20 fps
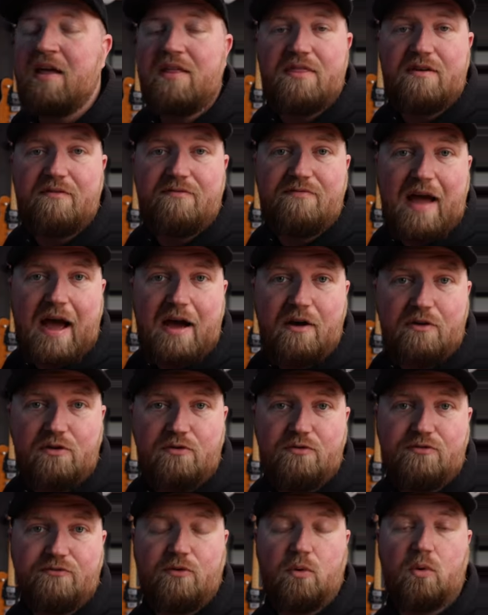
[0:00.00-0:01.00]

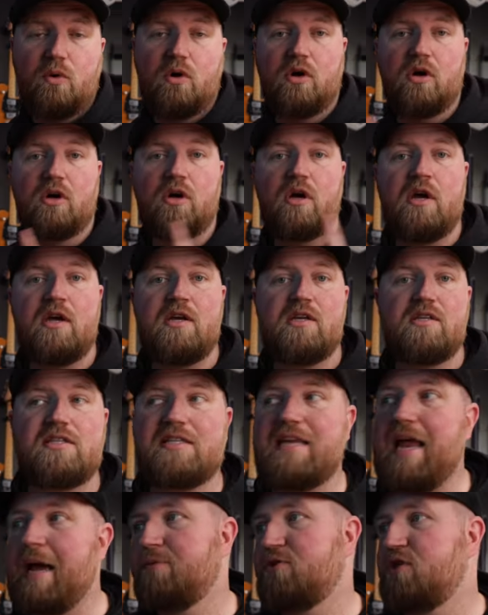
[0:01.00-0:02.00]
value for
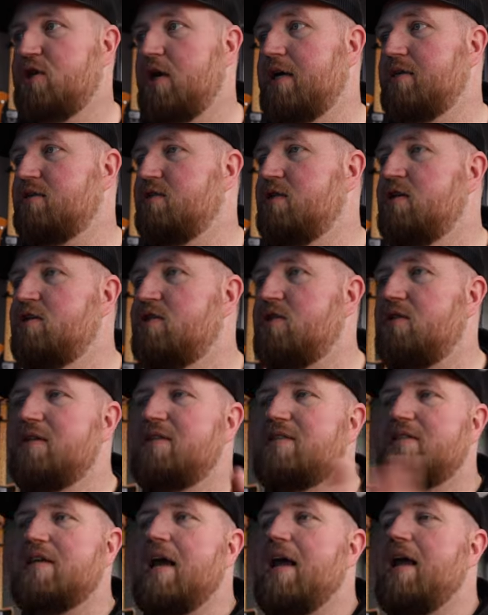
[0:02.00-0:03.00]
snapshots. So
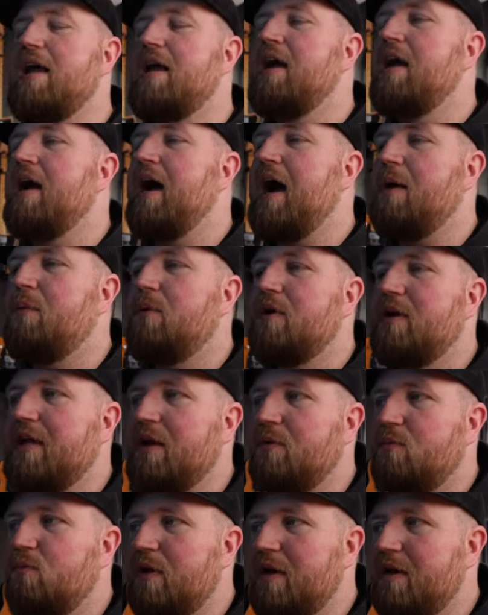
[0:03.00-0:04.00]
let's say I want to
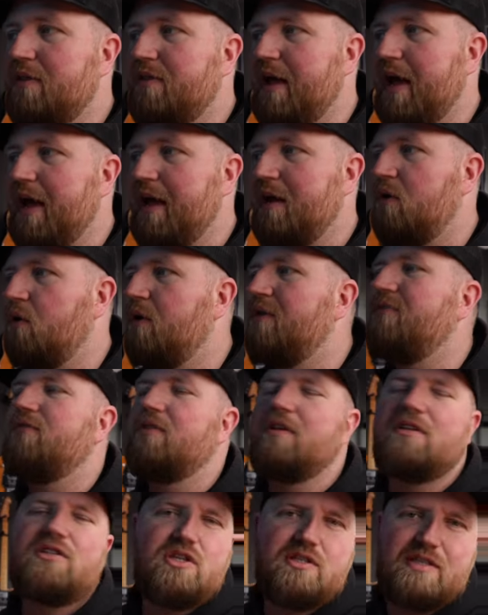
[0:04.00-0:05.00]
get rid of that, or
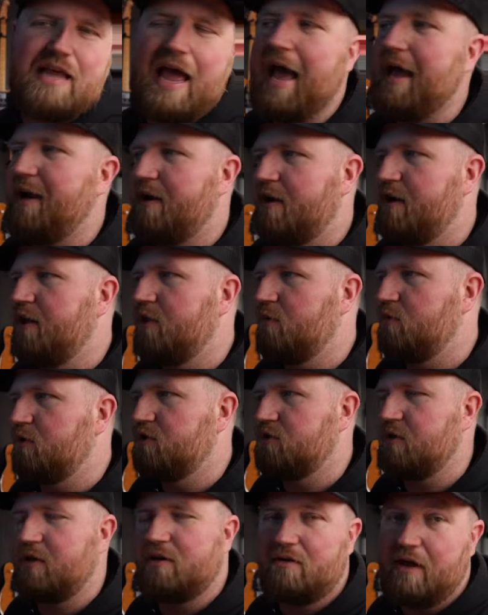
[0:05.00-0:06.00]
let's just add another one
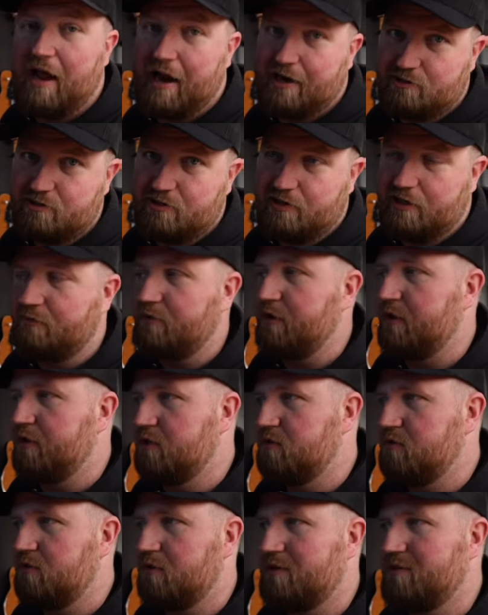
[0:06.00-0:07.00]
so I don't actually get rid of
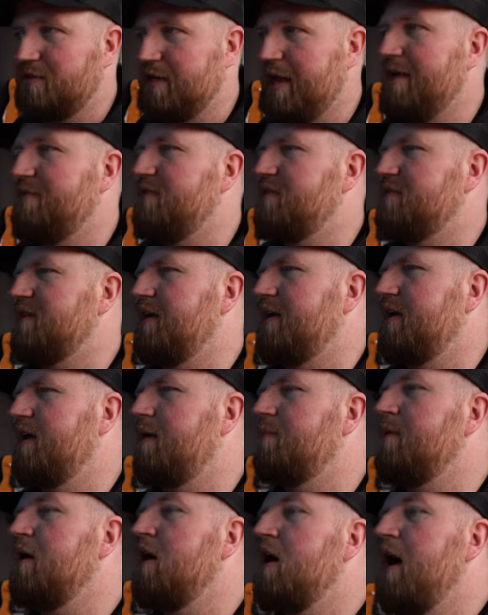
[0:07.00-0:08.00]
this one because I have it set
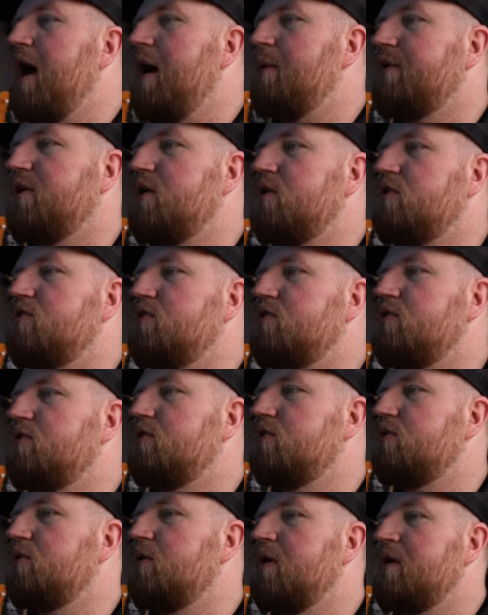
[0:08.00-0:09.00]
up. I would go
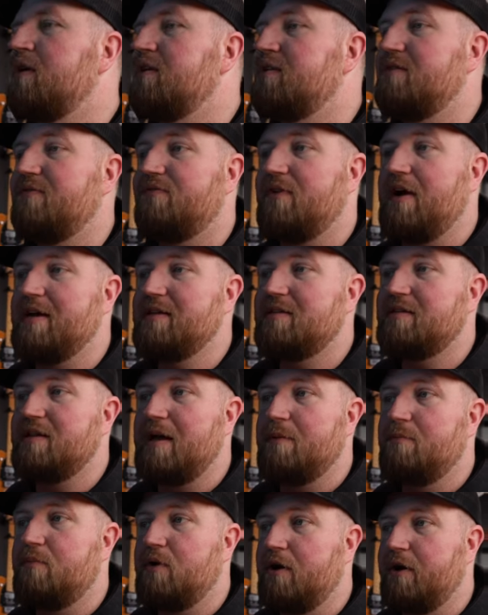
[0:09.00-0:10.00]
to device
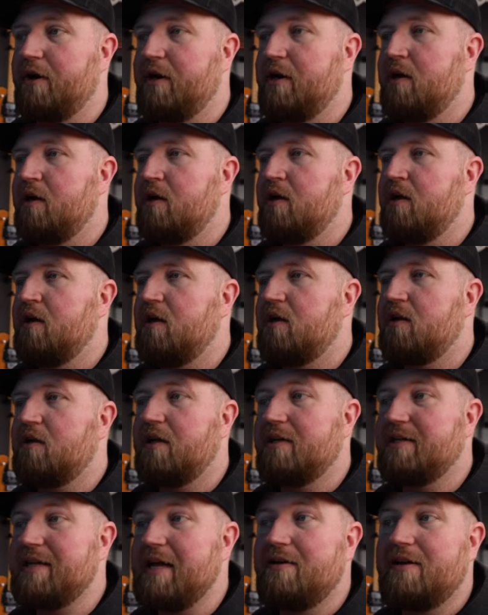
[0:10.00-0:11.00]
library,
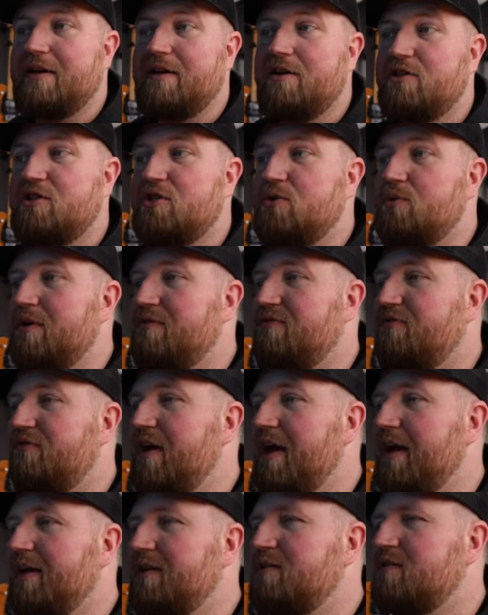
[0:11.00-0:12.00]
click down here to
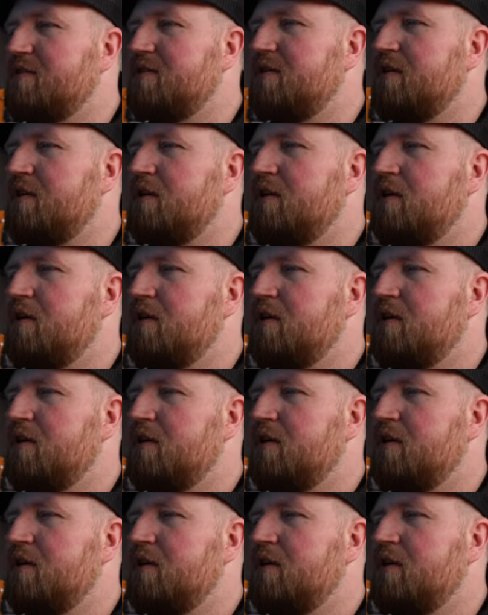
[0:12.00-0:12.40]
effects,